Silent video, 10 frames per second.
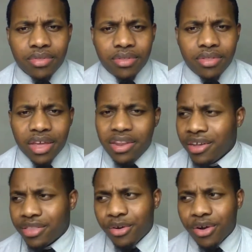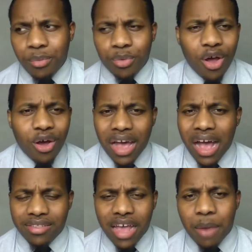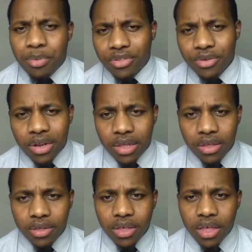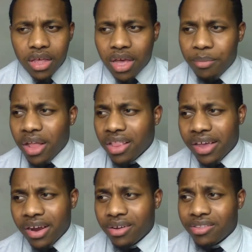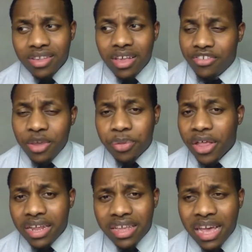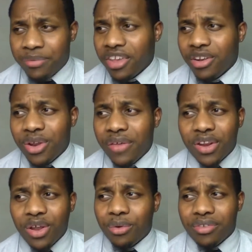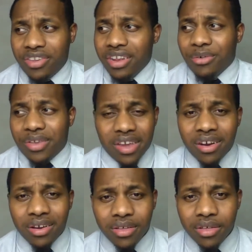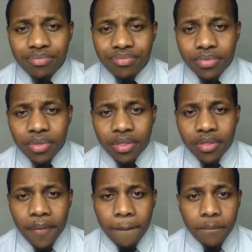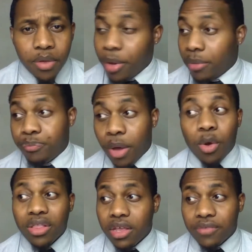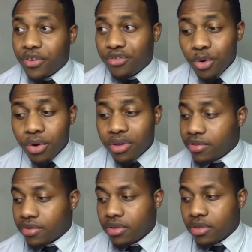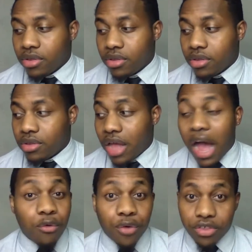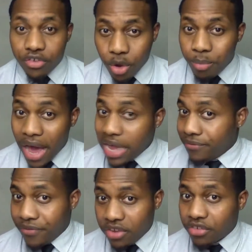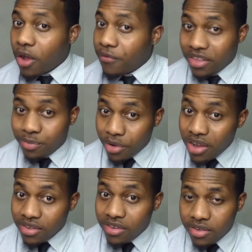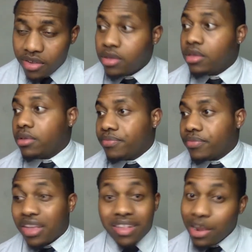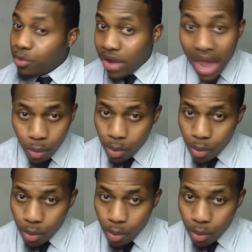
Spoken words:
Done hooked her up with all kinds of opportunity. Kamala Harris, she played a game. She don't even know, she don't care. But one thing's for sure is I'd rather Joe Biden finish off his presidency, Because I do not want